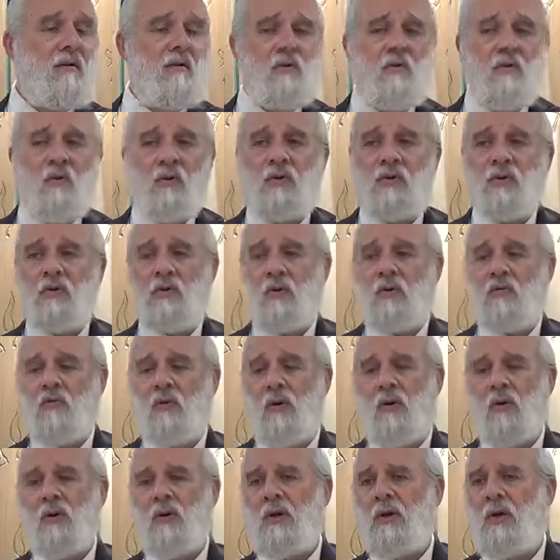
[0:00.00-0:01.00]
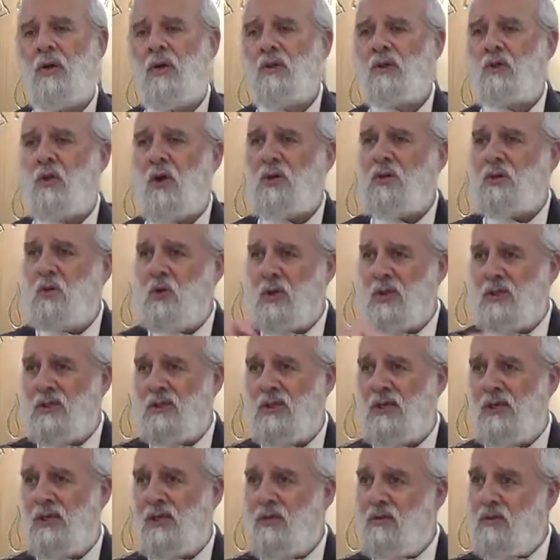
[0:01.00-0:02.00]
what you did wrong. So as you can
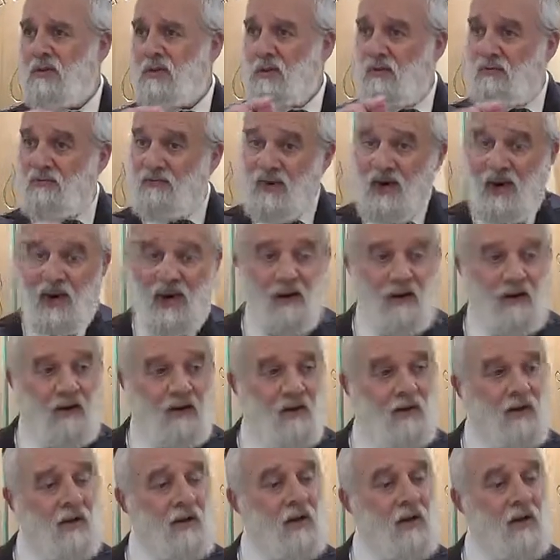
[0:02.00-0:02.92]
see, so far,